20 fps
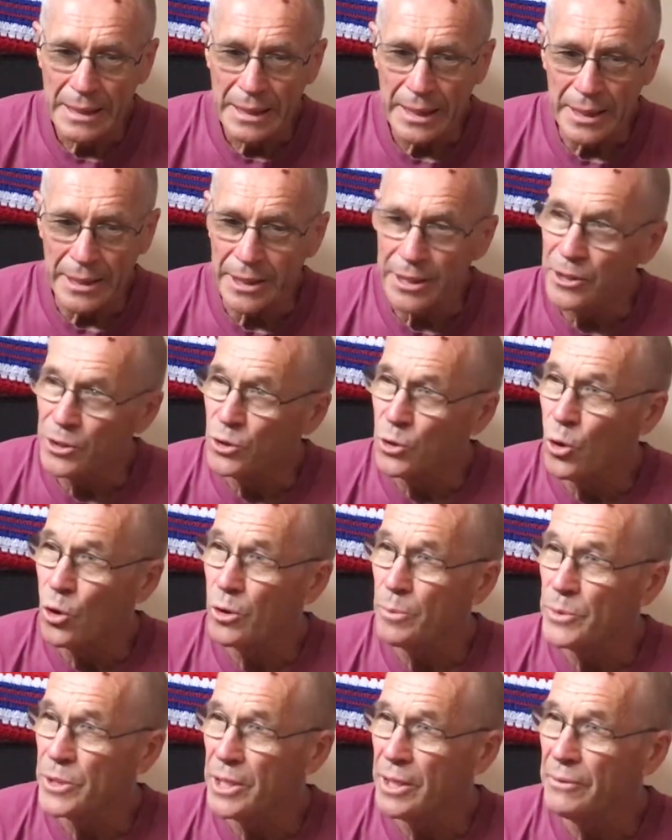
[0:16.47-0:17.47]
he didn't talk
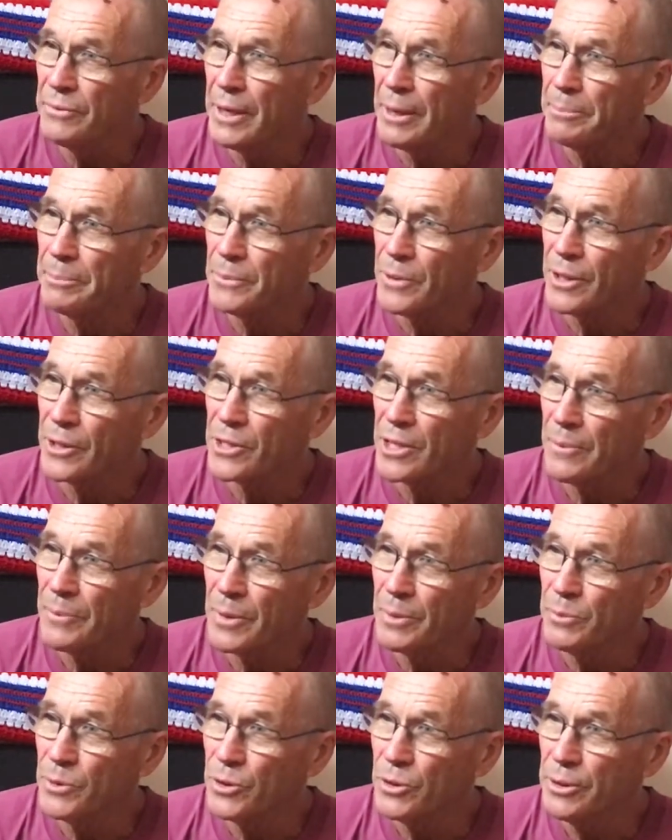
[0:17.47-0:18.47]
himself up like some of
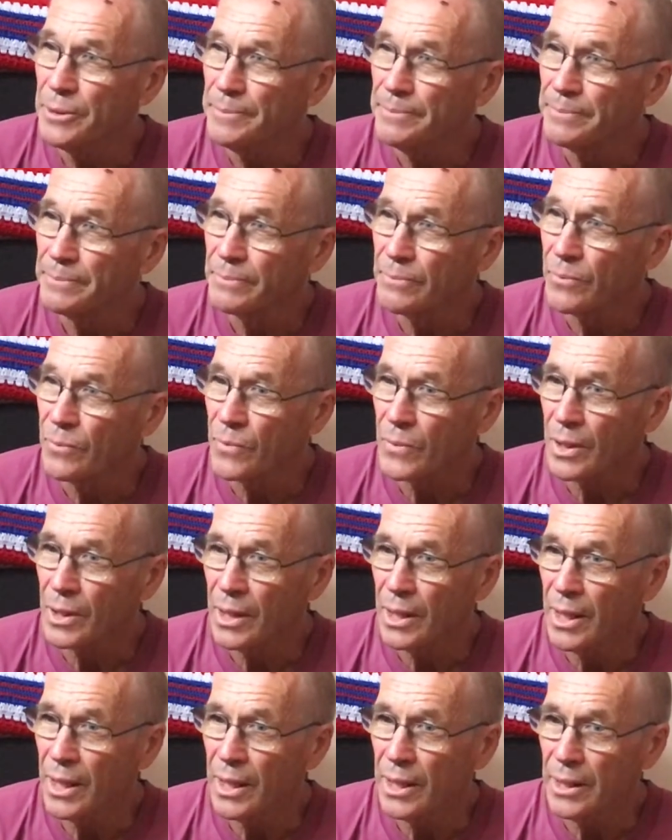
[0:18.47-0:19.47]
them do,
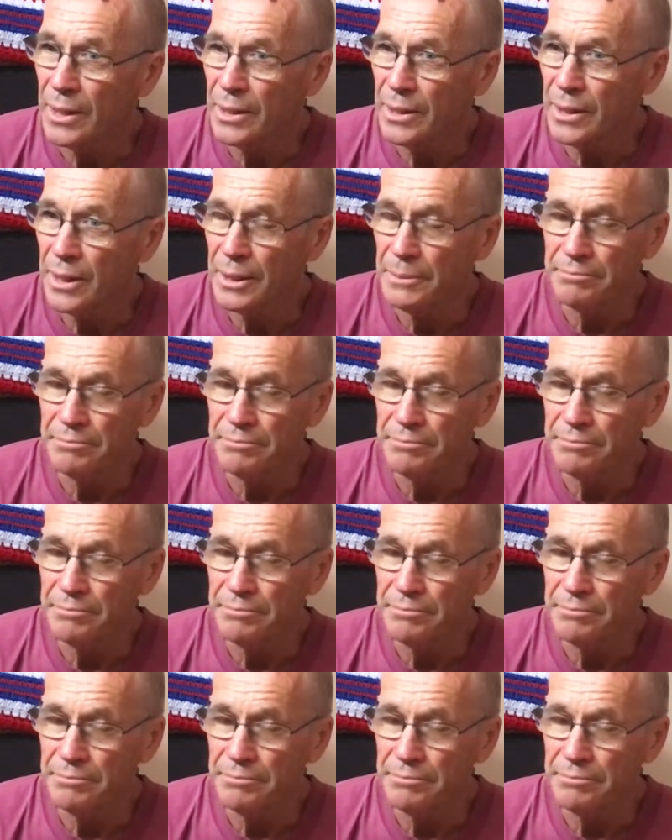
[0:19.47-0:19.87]
and